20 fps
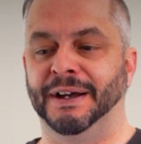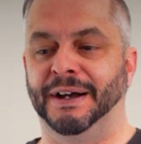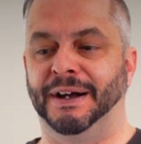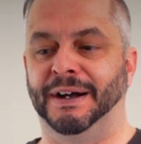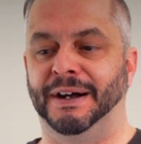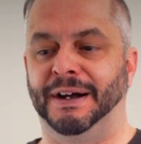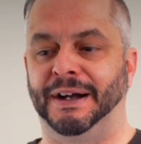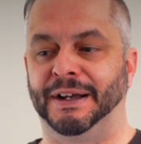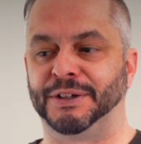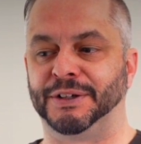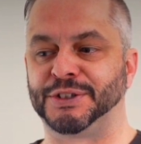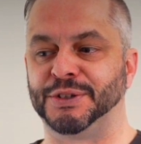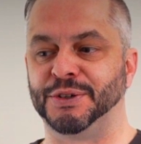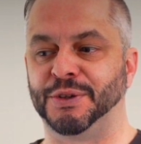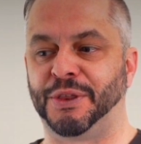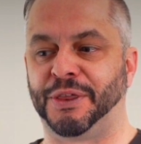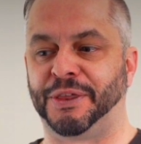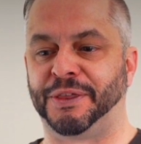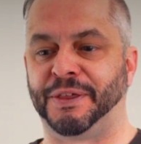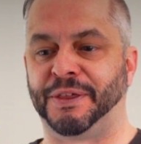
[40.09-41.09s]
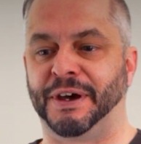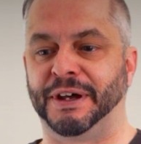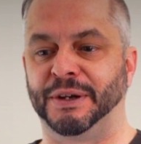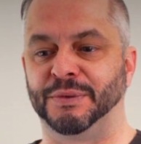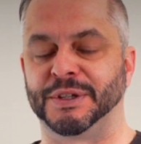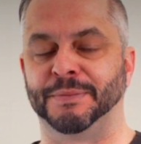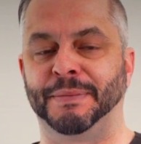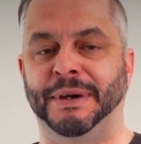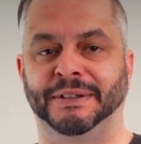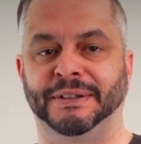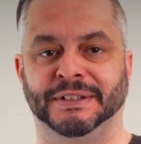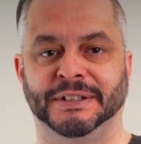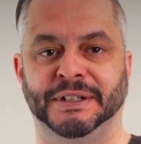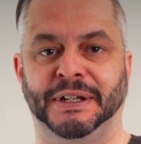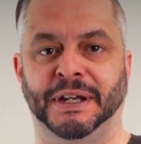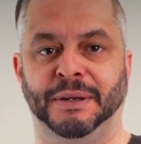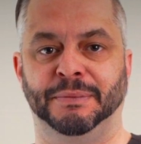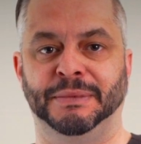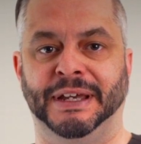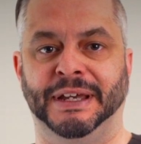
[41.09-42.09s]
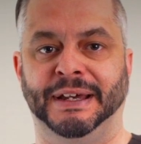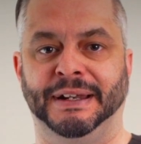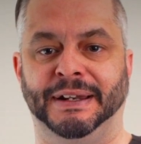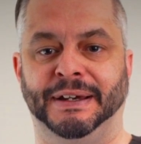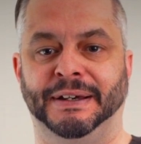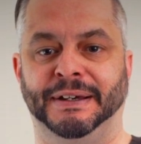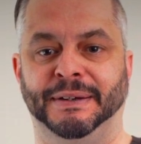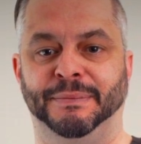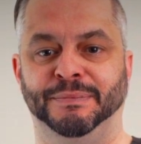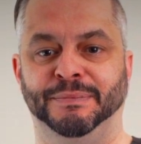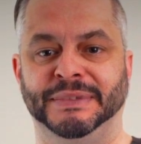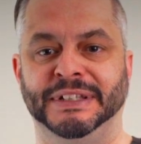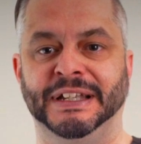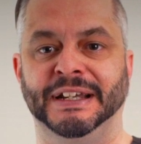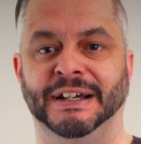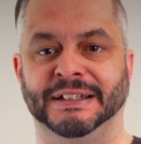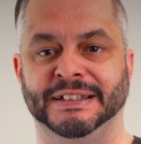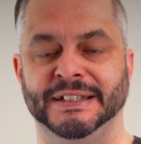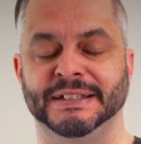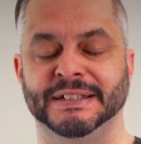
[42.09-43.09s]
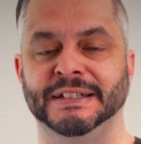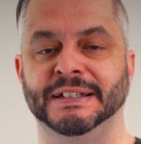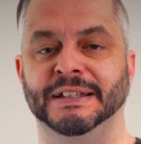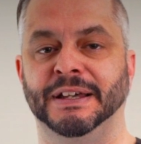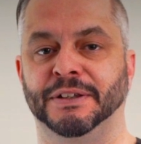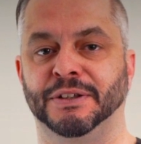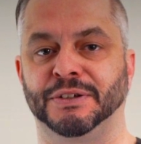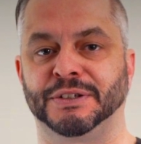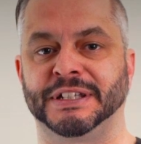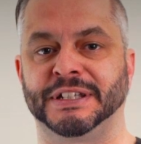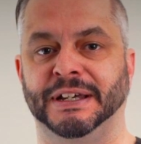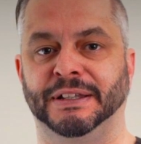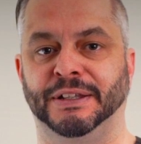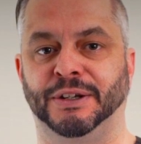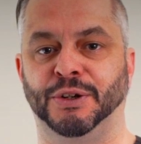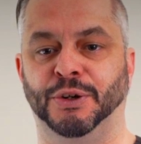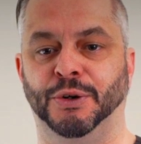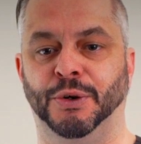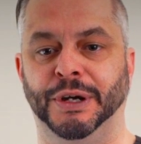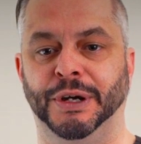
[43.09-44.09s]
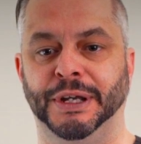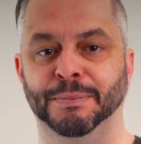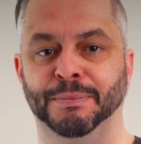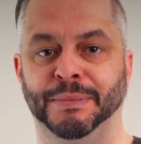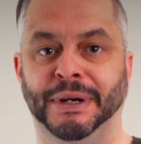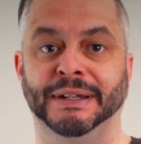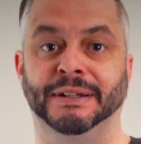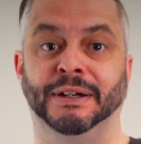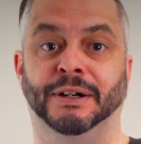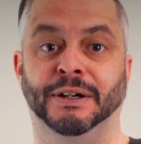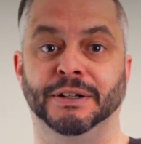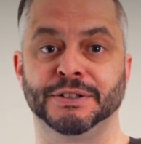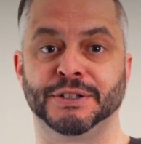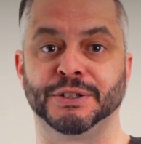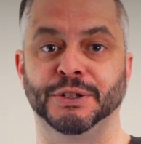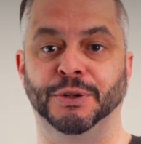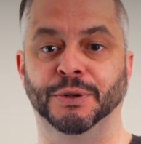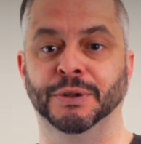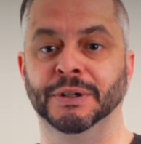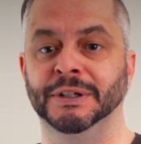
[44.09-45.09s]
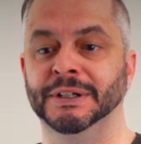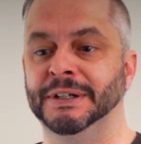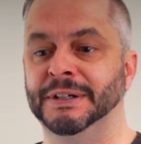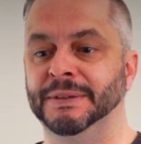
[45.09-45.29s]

I also thought it was about time that um, they got to see the other side of the coin, but also